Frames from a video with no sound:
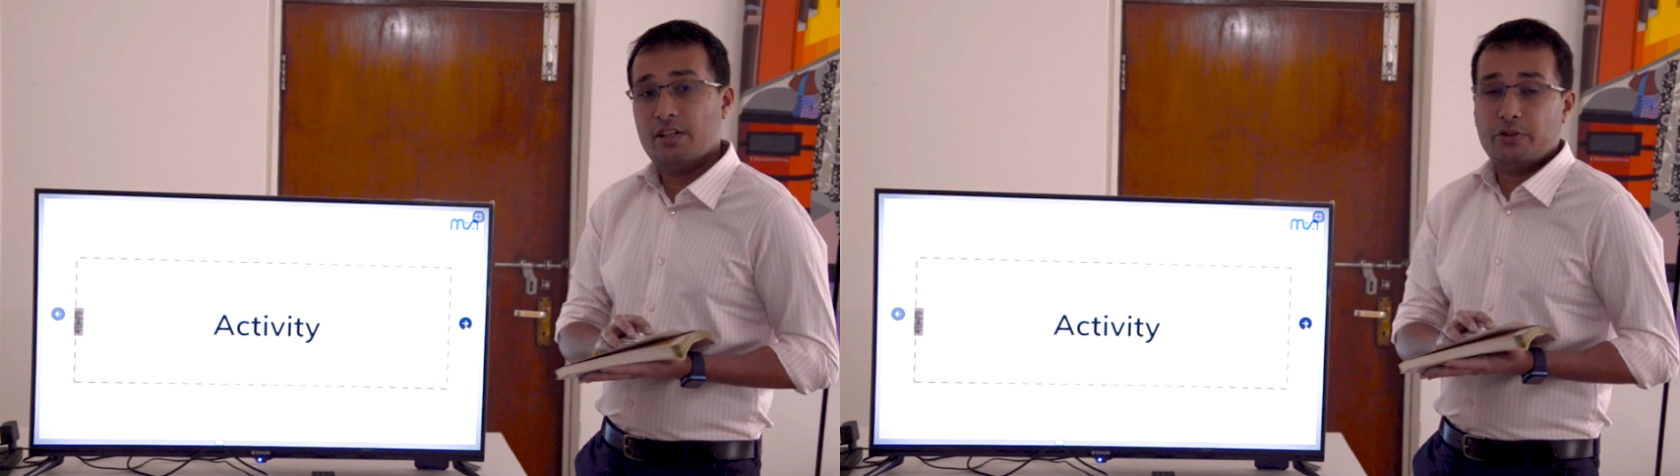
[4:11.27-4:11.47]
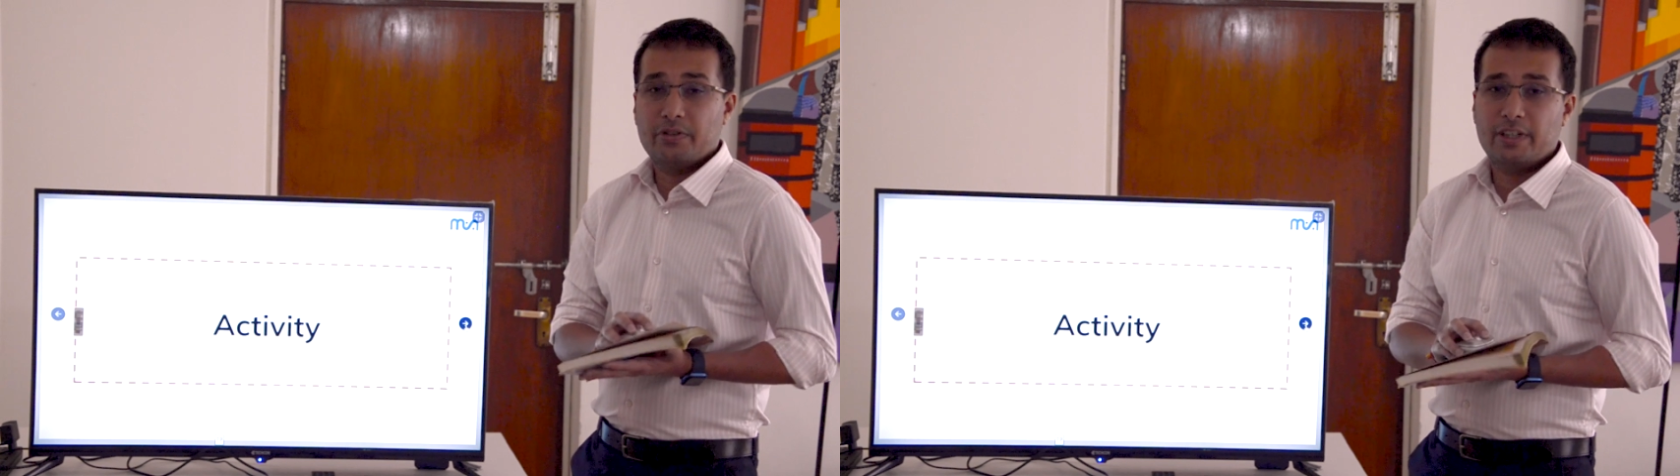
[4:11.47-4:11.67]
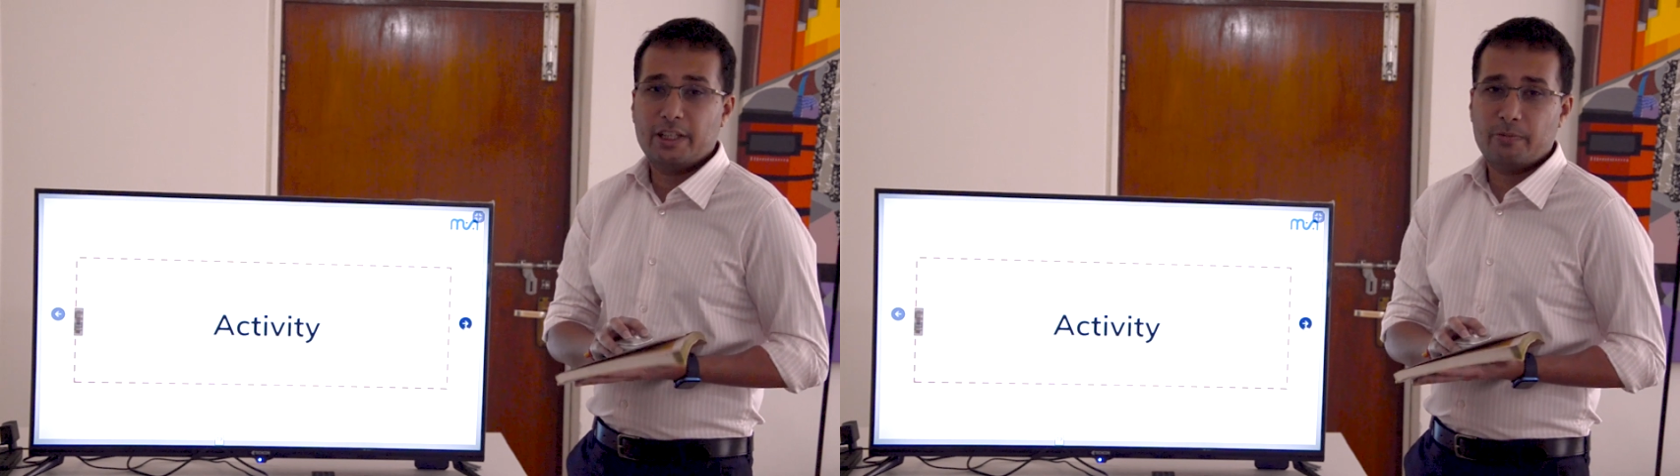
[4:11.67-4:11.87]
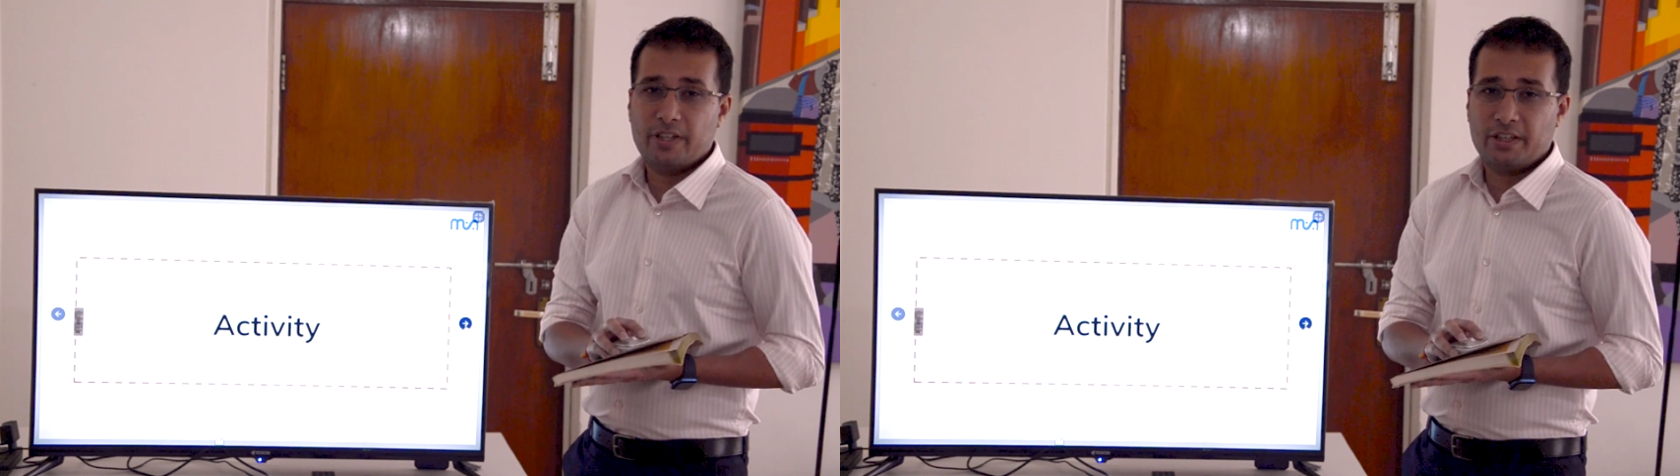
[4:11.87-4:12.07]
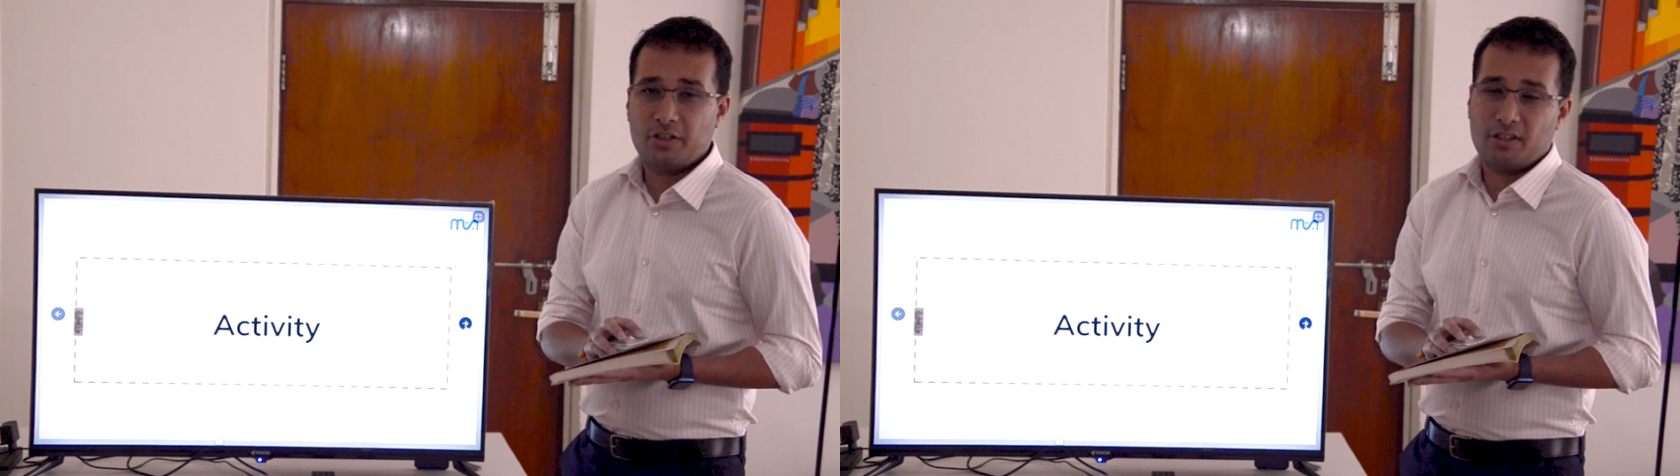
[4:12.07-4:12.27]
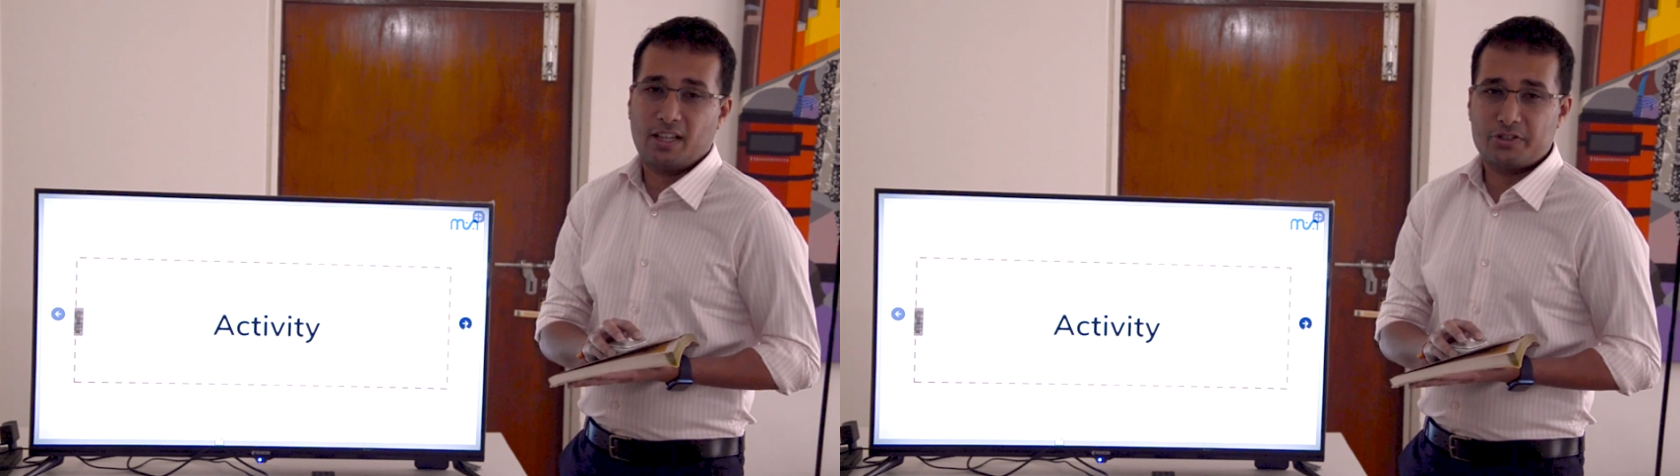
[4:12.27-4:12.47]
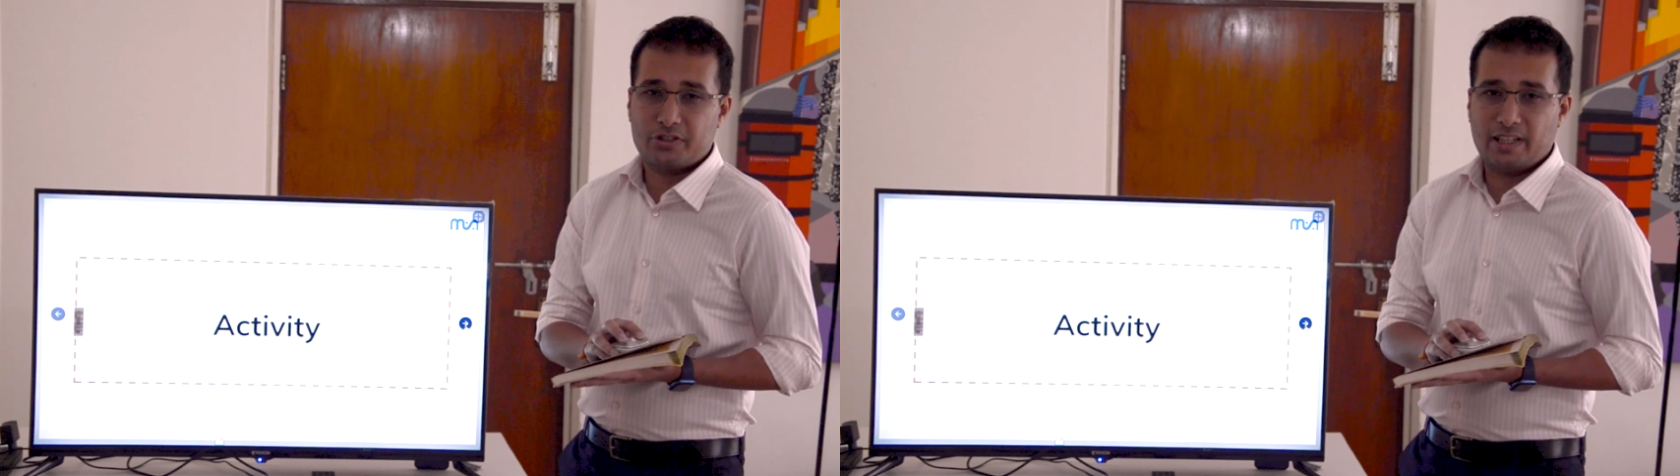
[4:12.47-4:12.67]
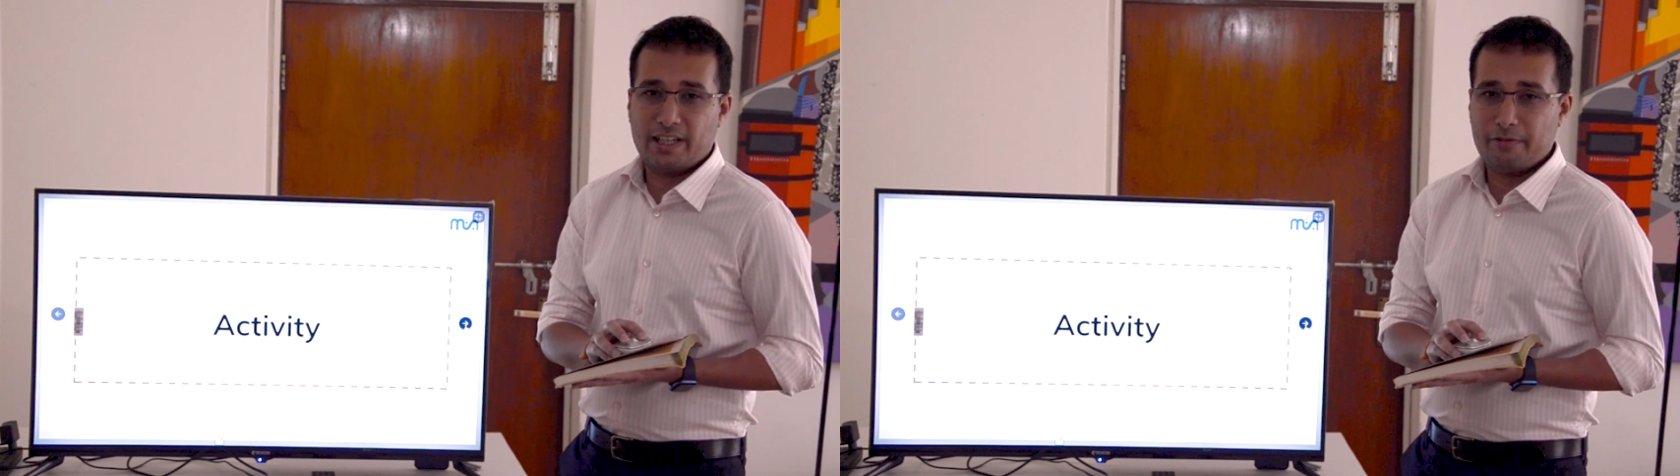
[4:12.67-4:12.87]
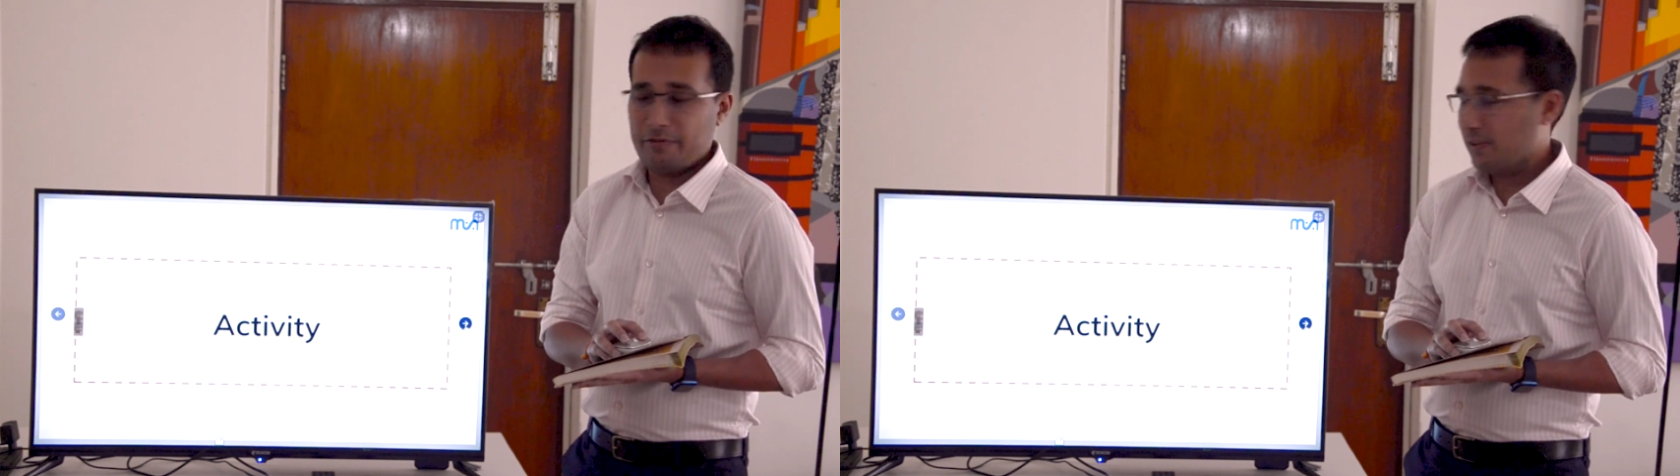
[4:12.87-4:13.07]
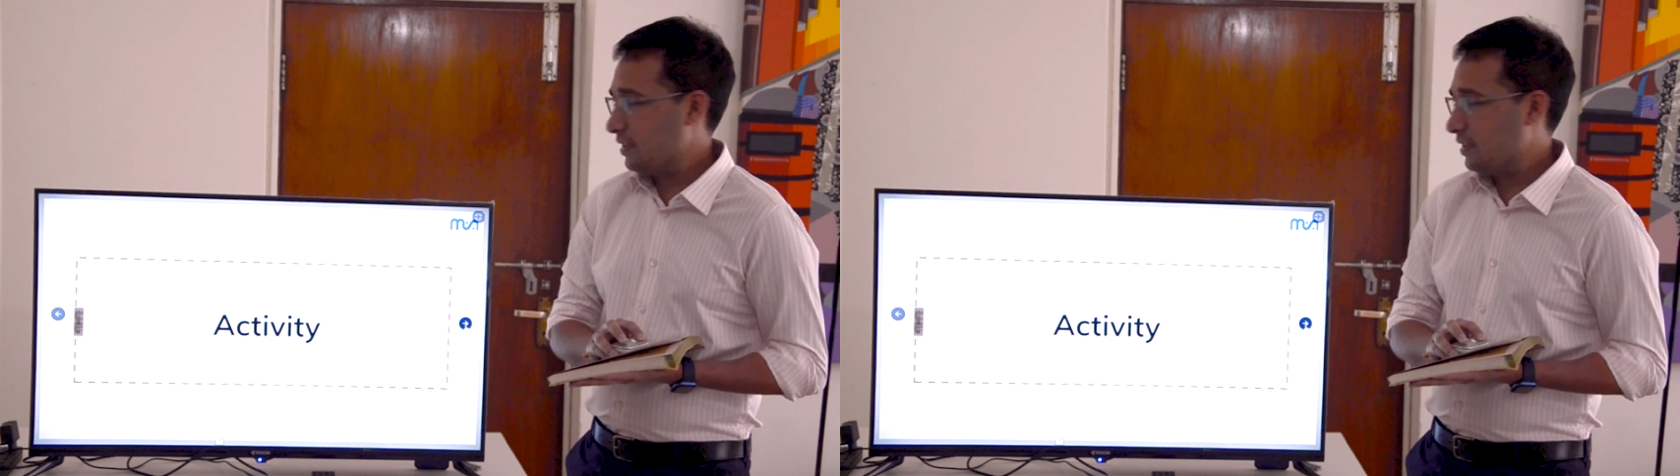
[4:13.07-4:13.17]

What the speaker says: to really bring your class to life.